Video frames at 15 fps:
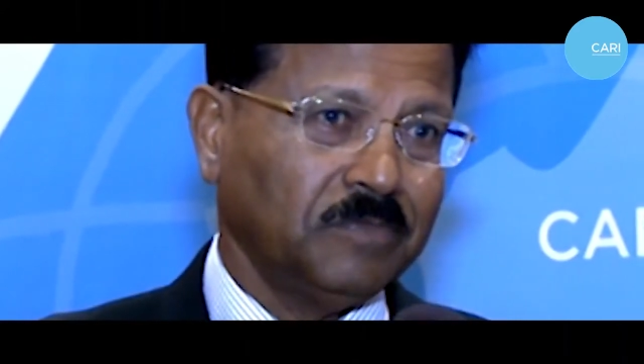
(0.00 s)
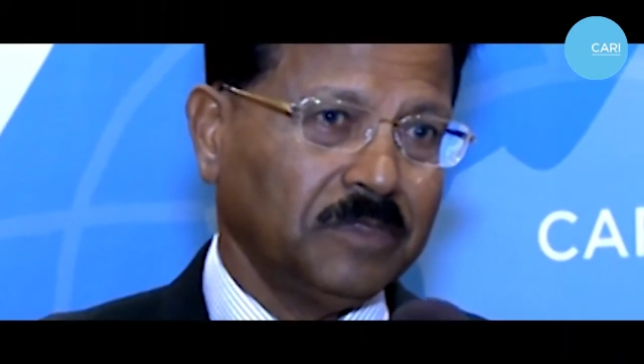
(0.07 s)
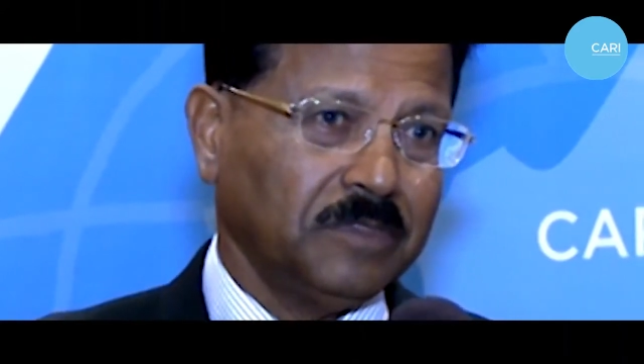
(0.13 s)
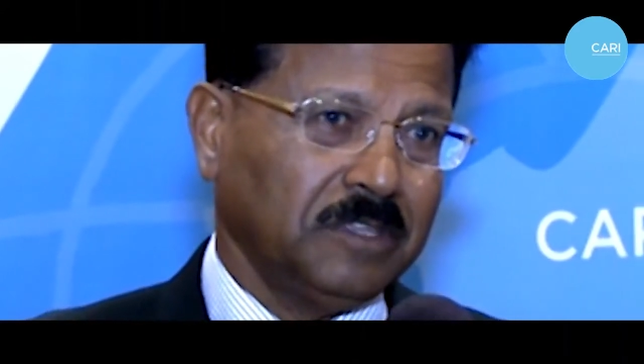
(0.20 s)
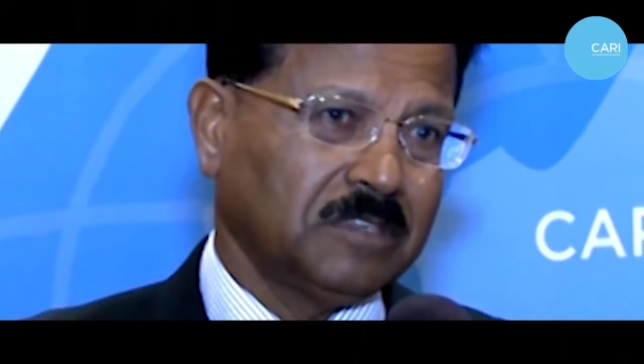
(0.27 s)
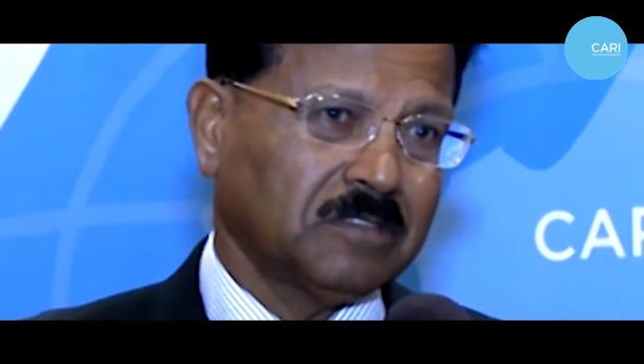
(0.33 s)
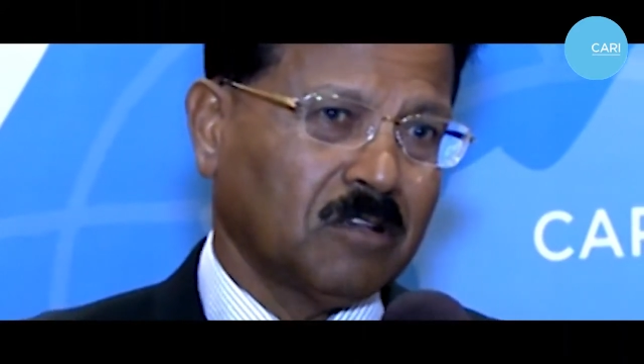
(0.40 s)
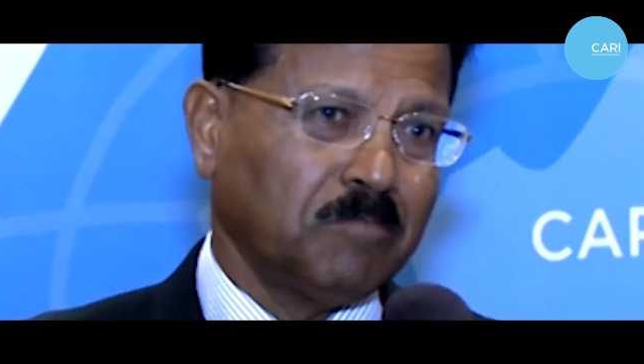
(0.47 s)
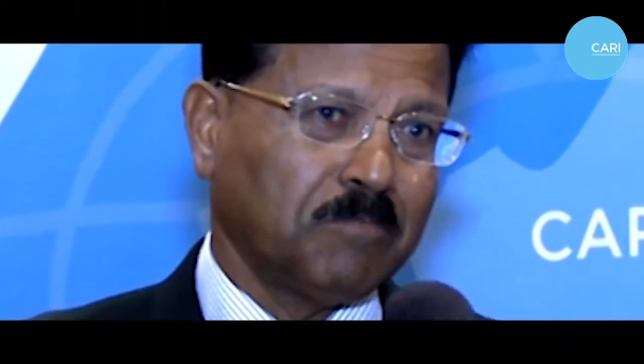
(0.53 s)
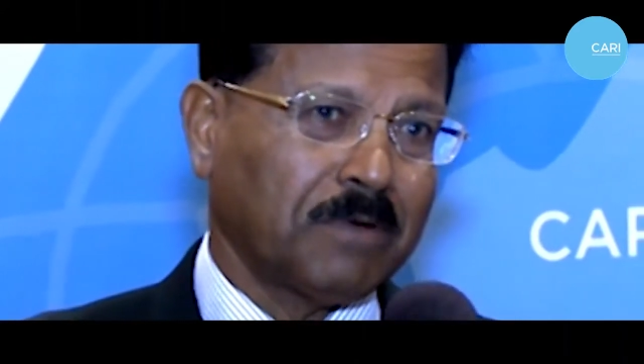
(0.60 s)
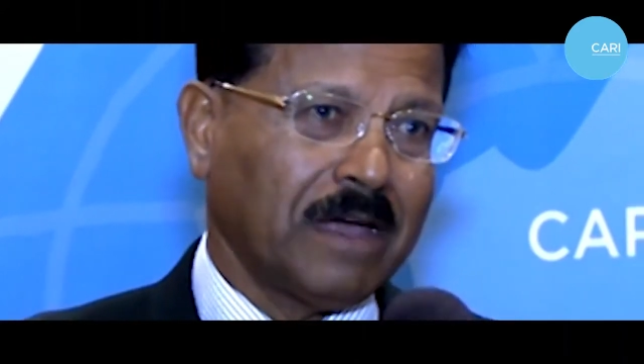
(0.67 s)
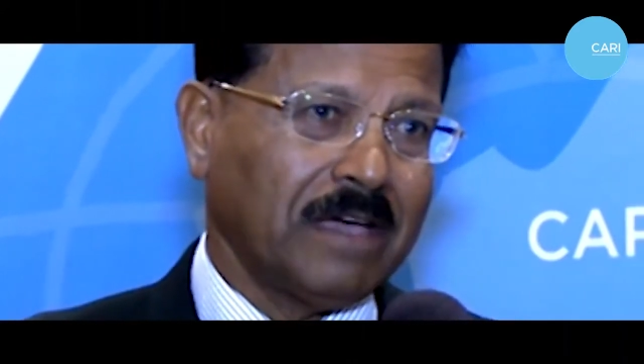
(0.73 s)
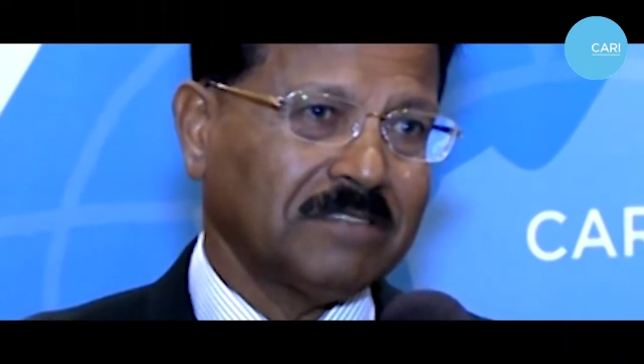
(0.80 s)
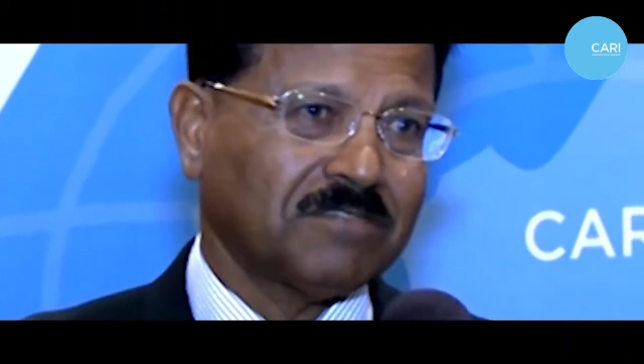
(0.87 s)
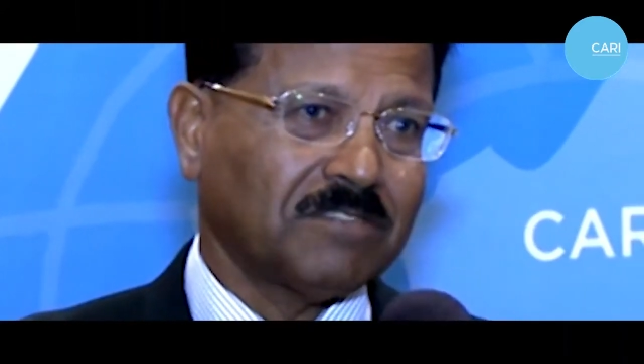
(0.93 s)
this
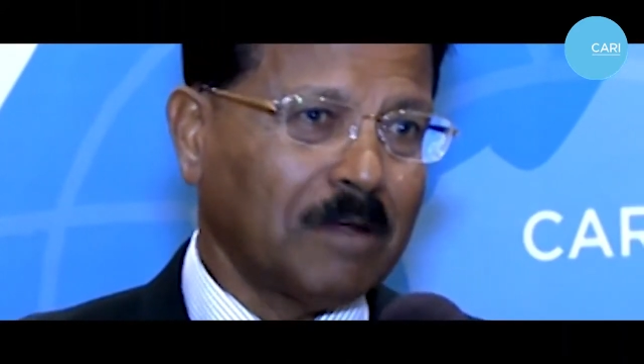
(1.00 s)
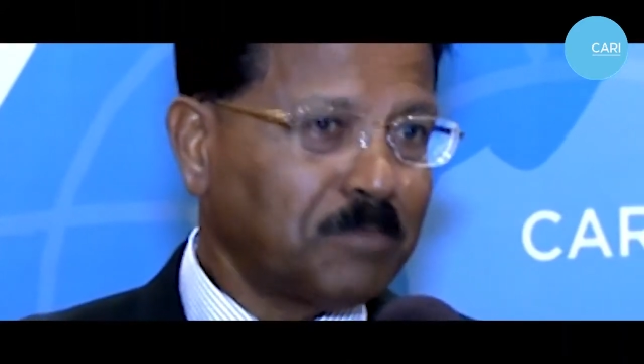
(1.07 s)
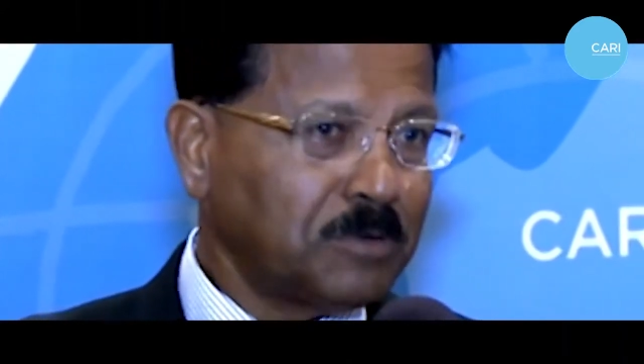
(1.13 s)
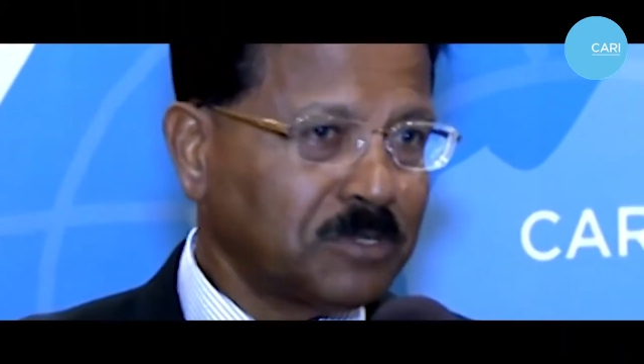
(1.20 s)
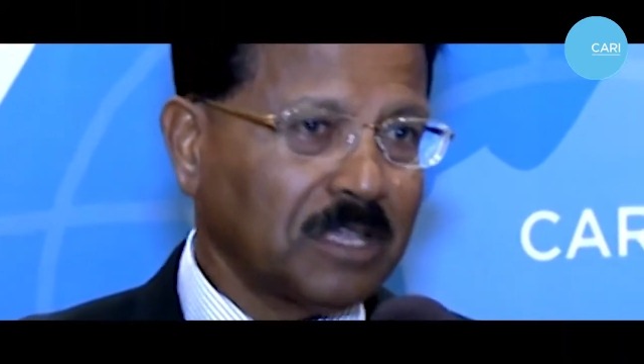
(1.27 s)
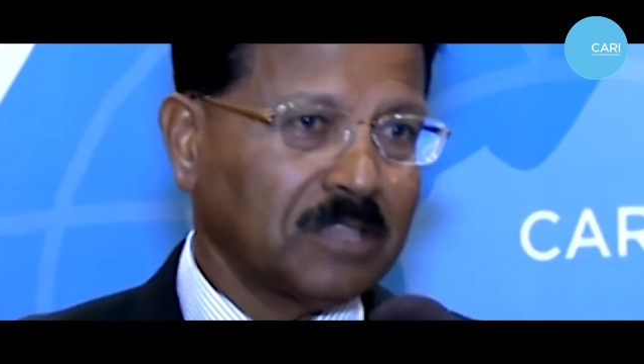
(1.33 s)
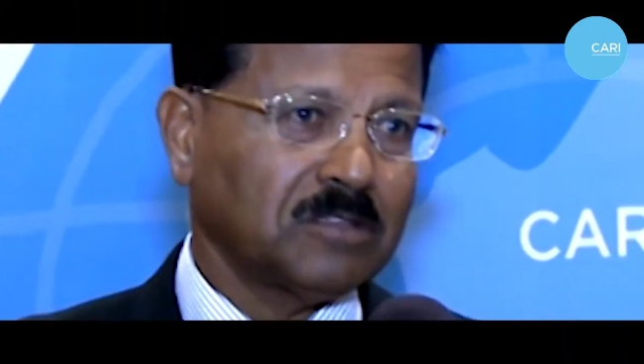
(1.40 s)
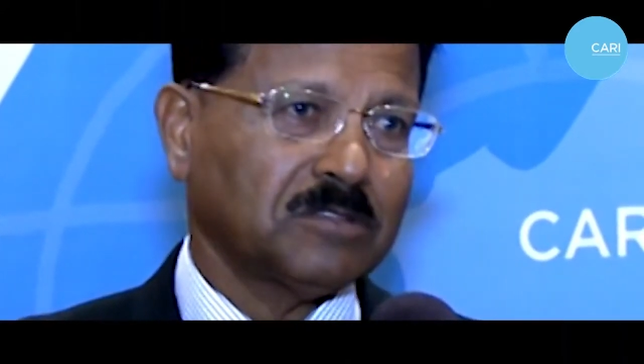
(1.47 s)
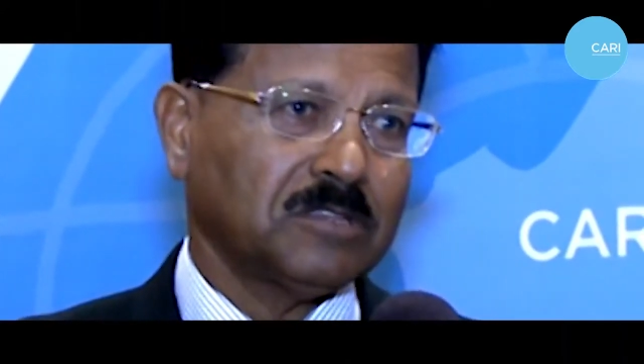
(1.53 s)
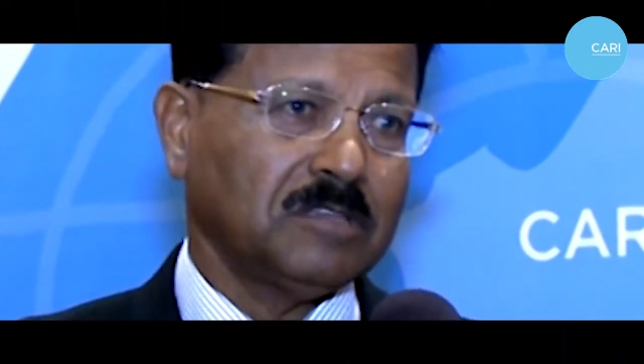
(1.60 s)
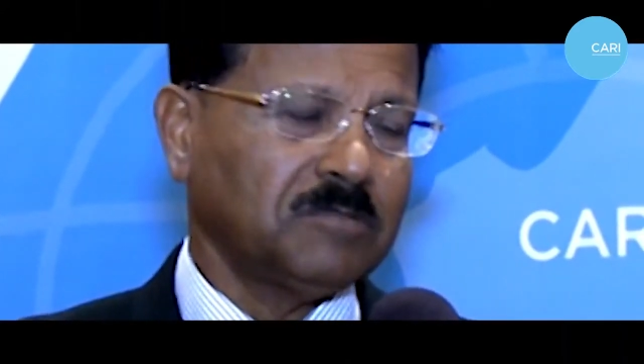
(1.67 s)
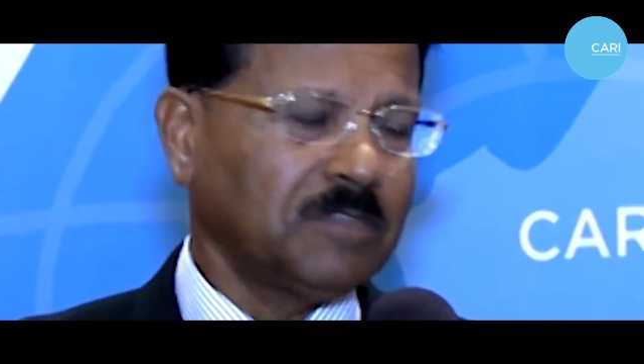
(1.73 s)
comprises representatives.